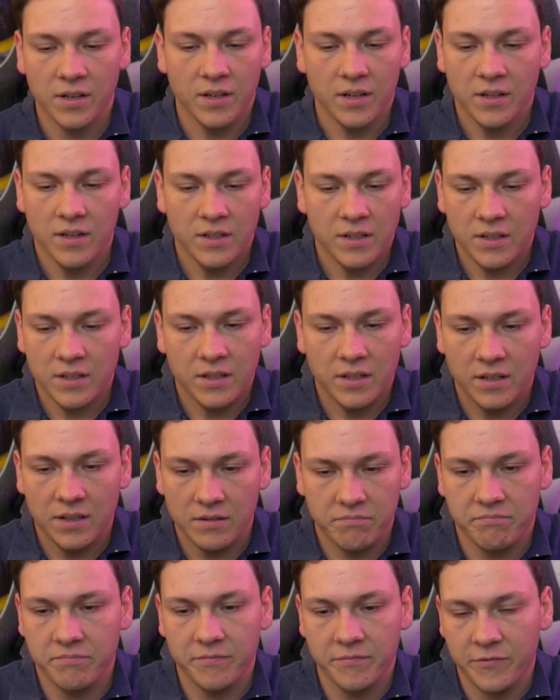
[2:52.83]

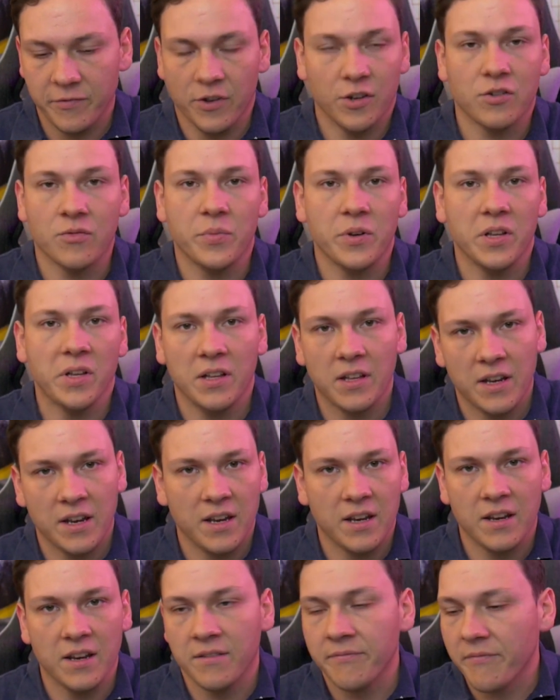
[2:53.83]

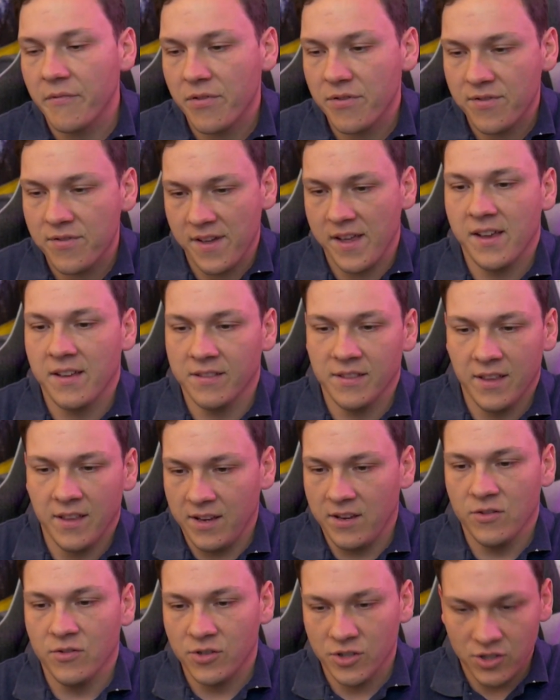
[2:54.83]
vulnerability thing
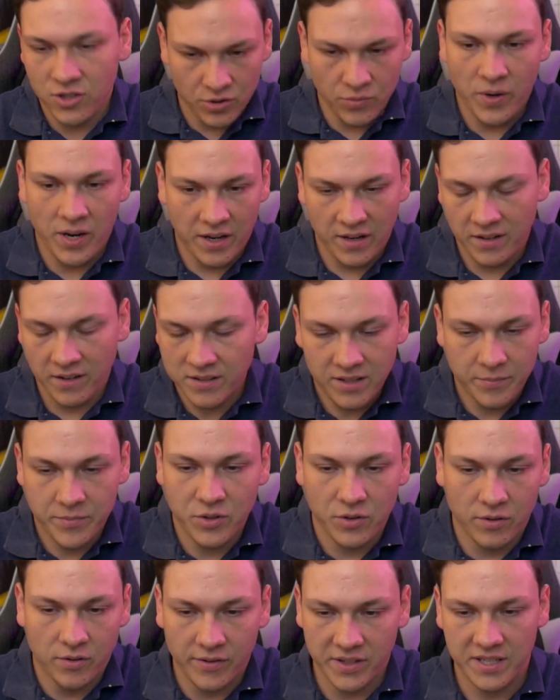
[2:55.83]
that you're doing, some
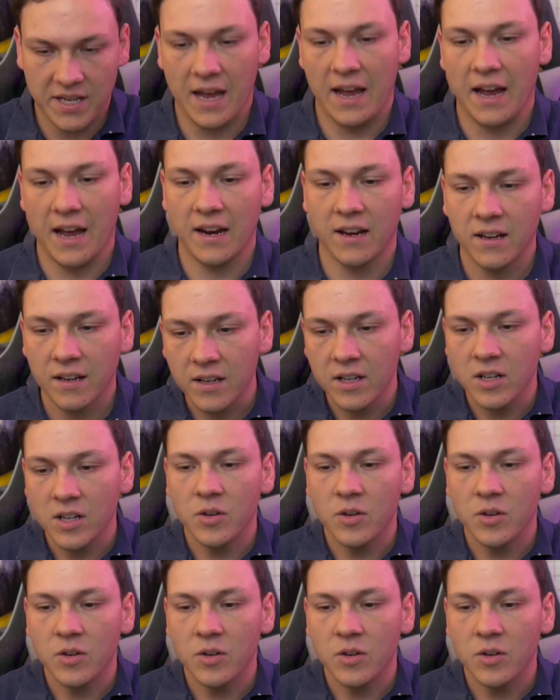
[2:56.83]
sort of attack,